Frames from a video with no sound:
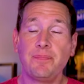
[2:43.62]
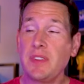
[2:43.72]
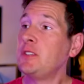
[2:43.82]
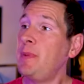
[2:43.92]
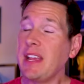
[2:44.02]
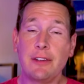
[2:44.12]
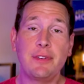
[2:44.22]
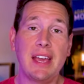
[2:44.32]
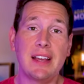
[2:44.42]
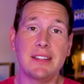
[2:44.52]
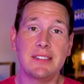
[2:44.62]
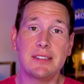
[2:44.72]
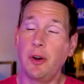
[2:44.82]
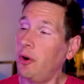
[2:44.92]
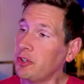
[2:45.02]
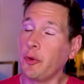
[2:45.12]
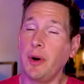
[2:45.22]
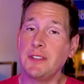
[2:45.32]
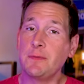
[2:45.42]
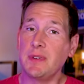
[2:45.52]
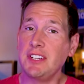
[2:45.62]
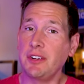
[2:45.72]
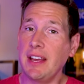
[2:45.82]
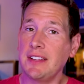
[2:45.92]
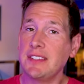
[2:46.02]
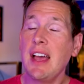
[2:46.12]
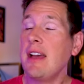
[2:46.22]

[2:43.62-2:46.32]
Speaking of kids, older ones, but still kids,